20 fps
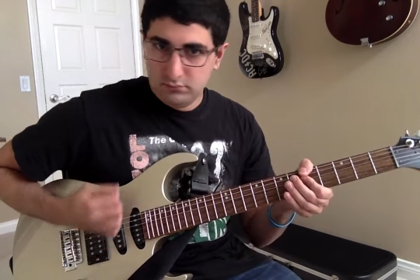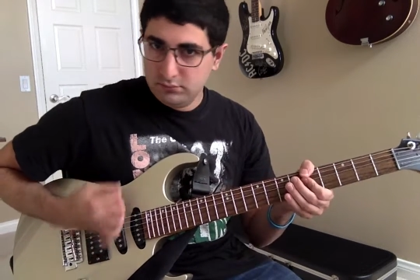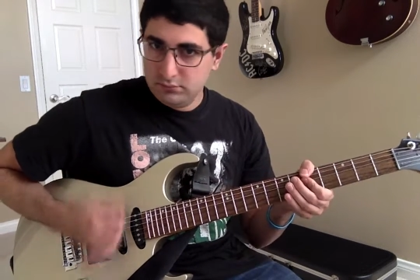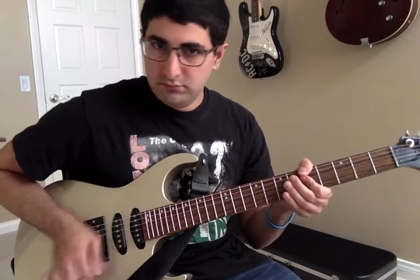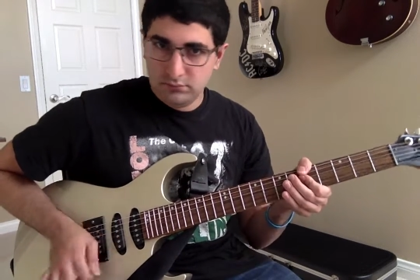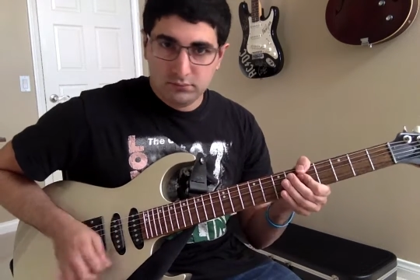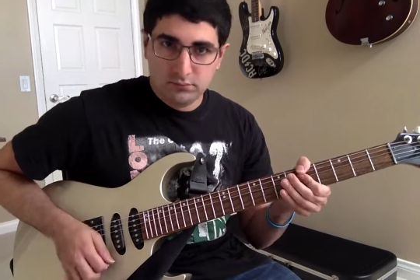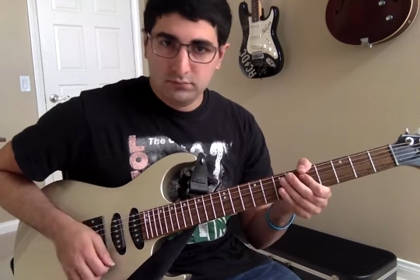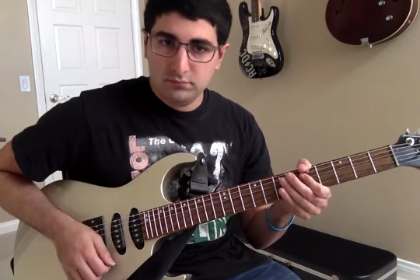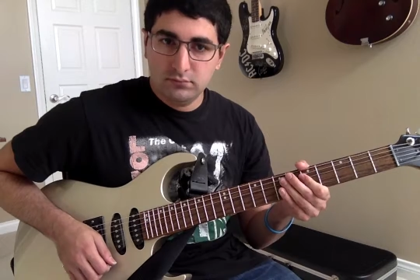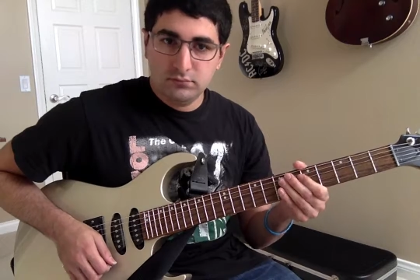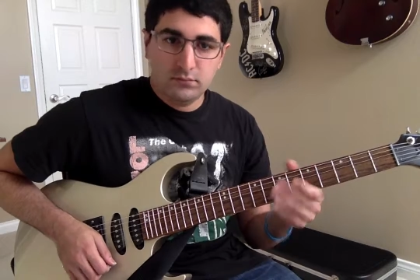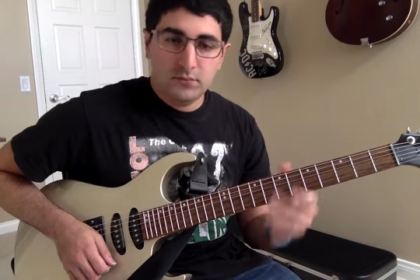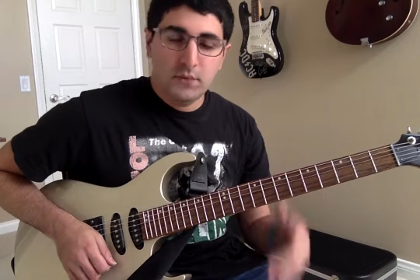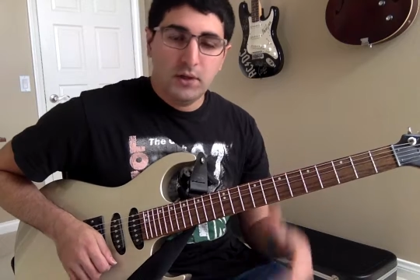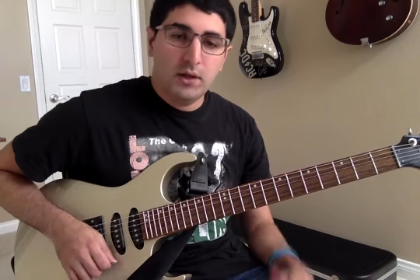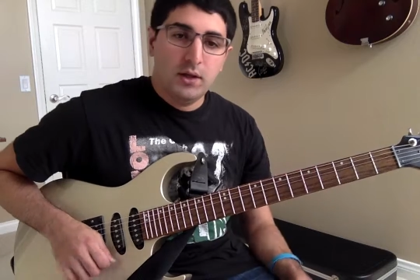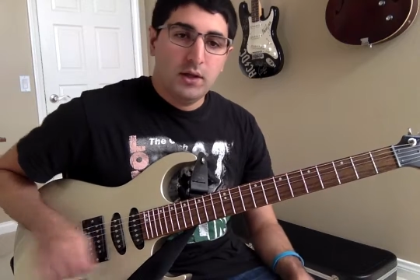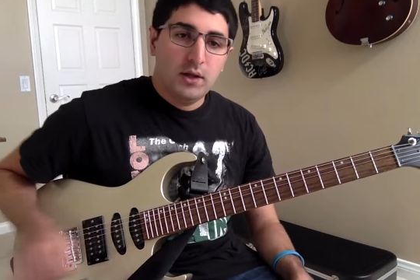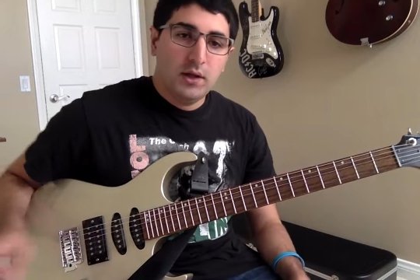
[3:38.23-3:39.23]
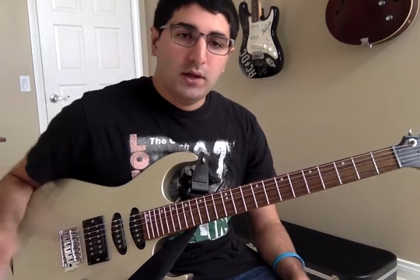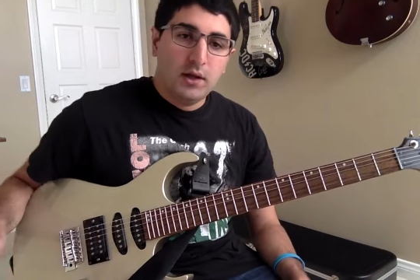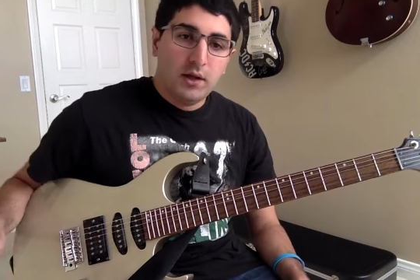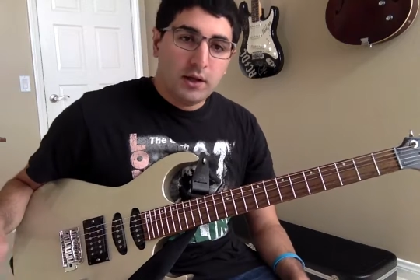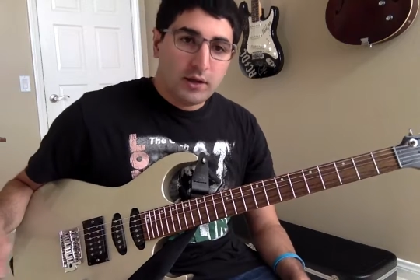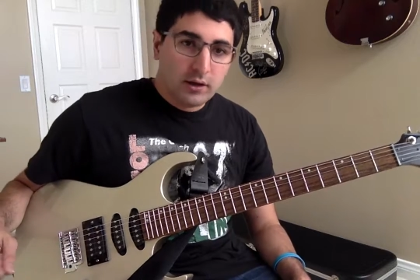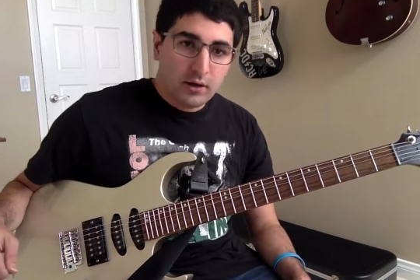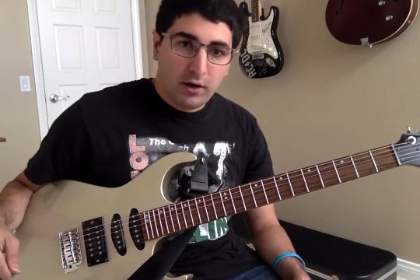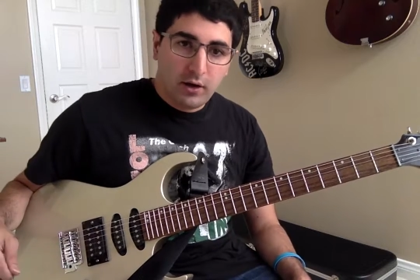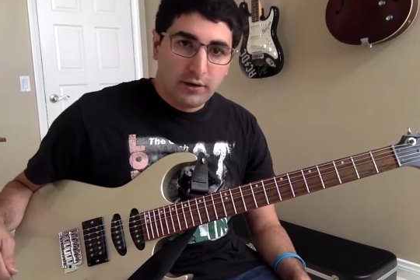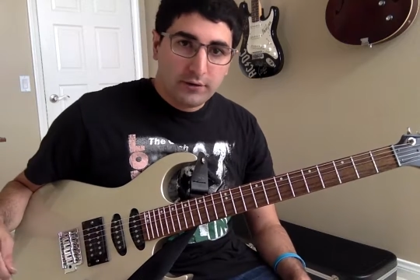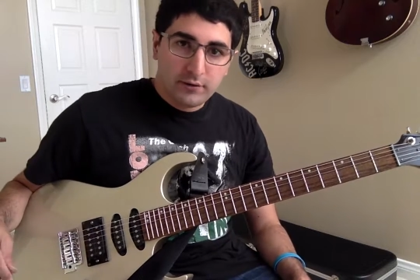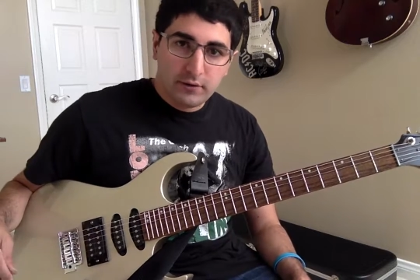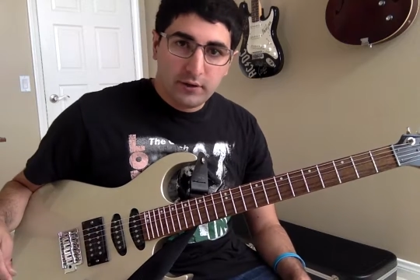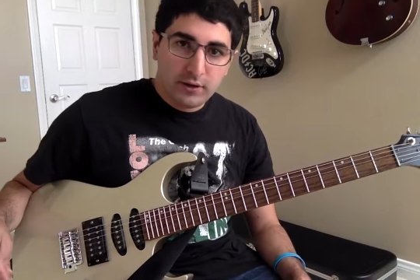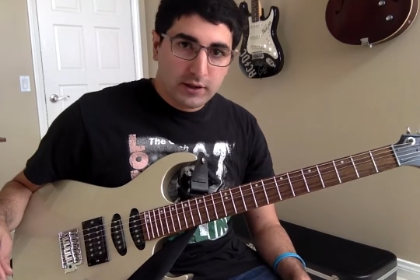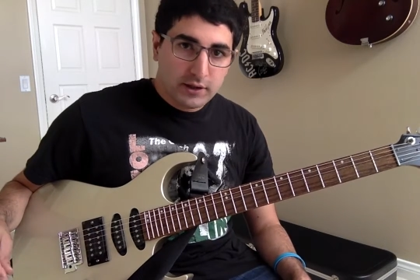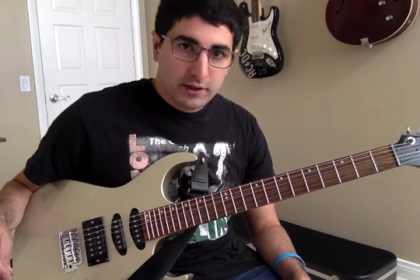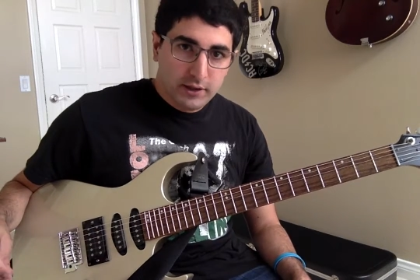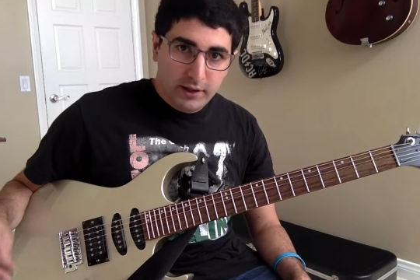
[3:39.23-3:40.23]
you can also
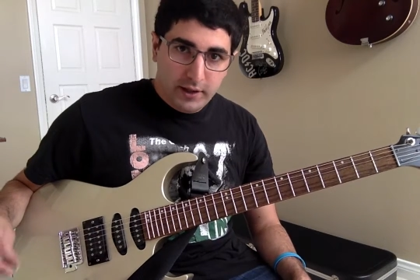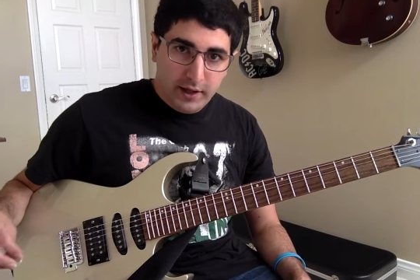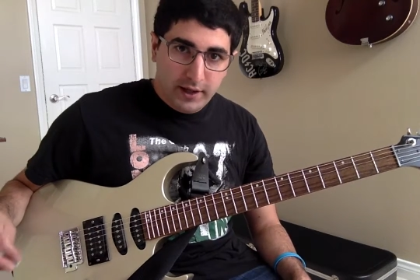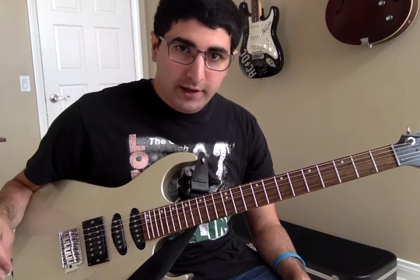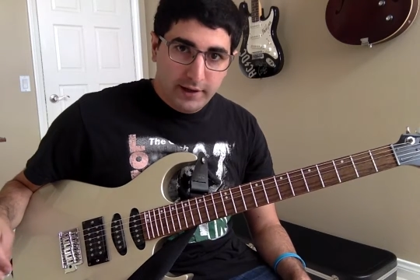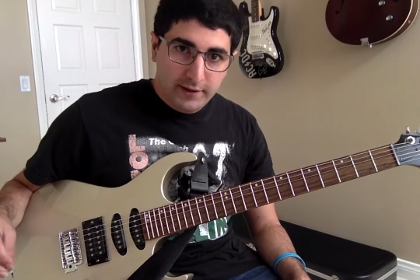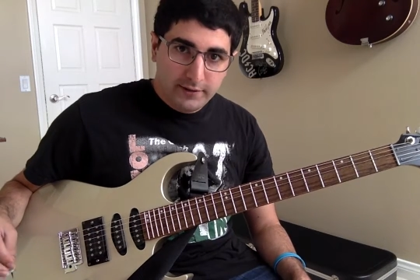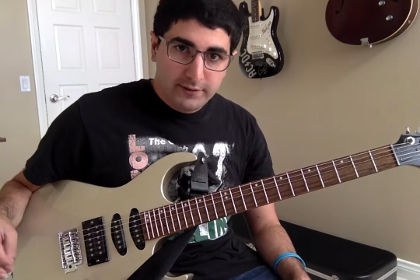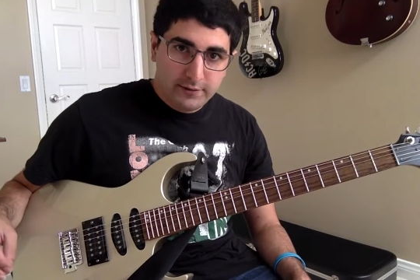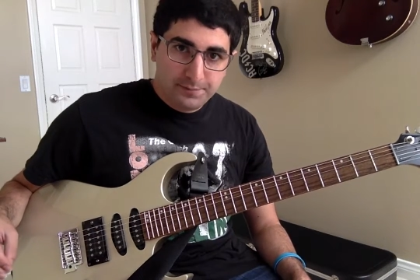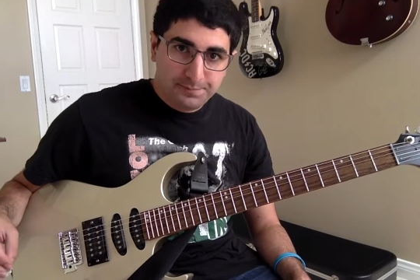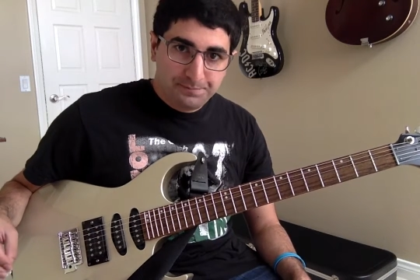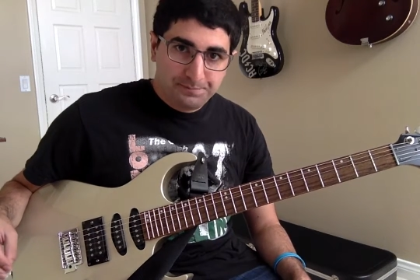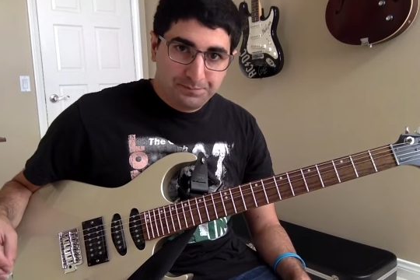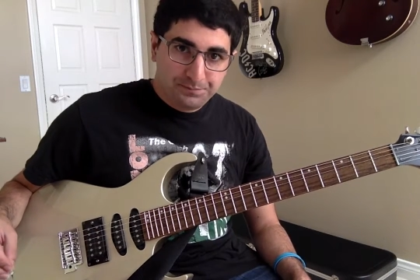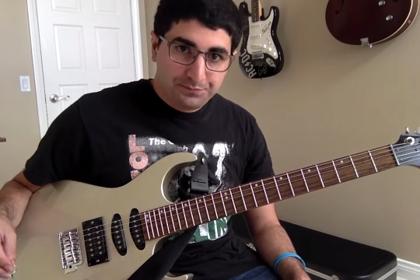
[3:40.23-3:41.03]
look at it as